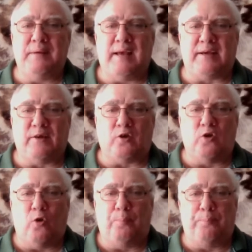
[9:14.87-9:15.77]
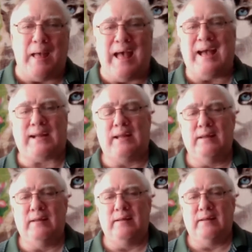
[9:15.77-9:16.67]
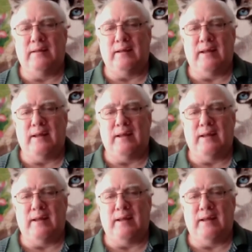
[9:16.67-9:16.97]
maybe I got to go back